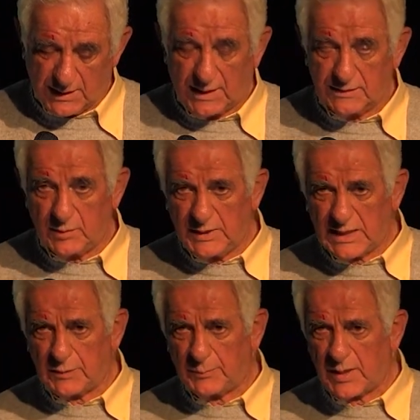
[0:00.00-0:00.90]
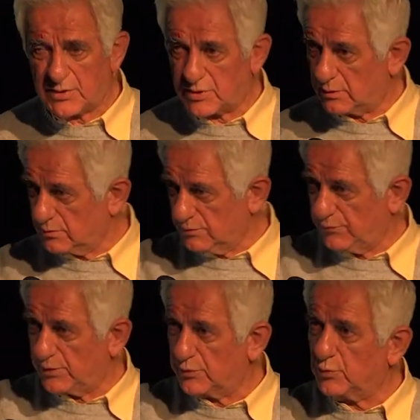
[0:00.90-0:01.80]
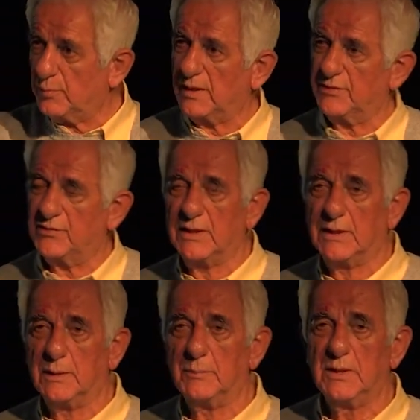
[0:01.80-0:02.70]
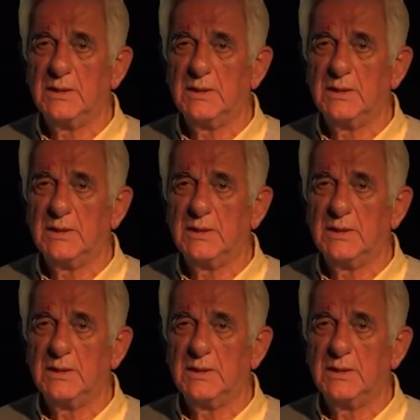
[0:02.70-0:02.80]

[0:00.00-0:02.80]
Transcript: Under Midhat Pasha, referred to by Zainab,